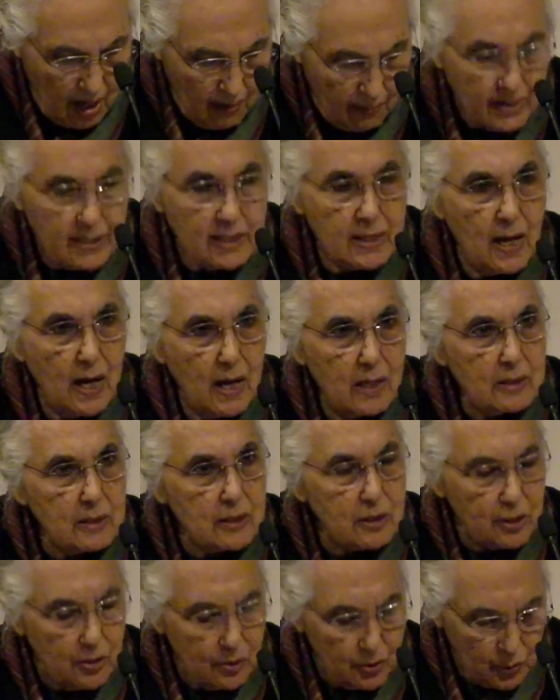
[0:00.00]
But the
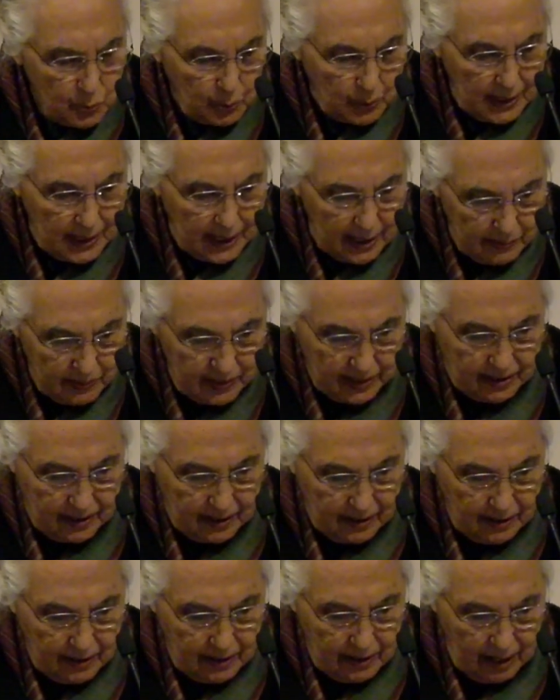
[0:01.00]
answers were
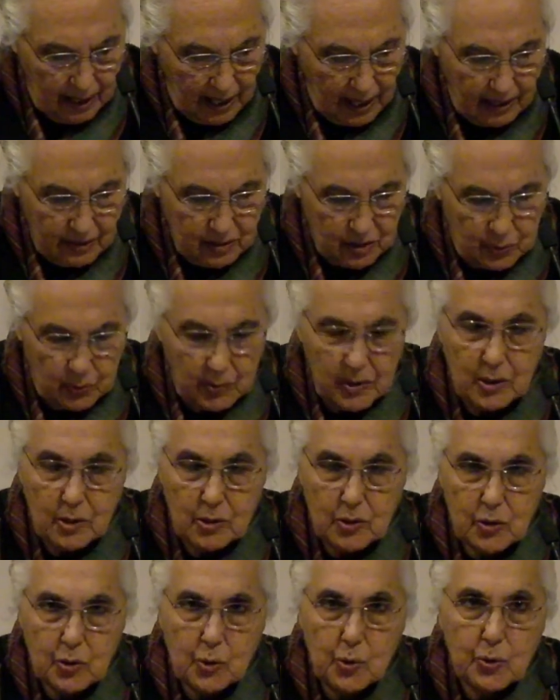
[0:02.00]
limited, as were the
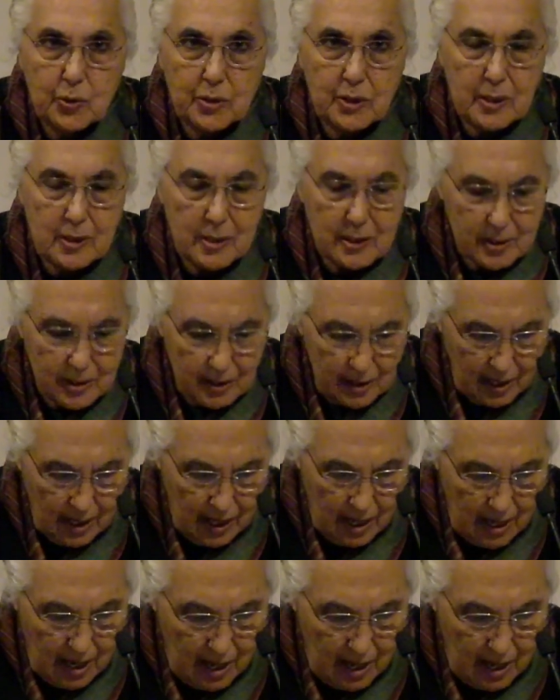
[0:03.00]
sources.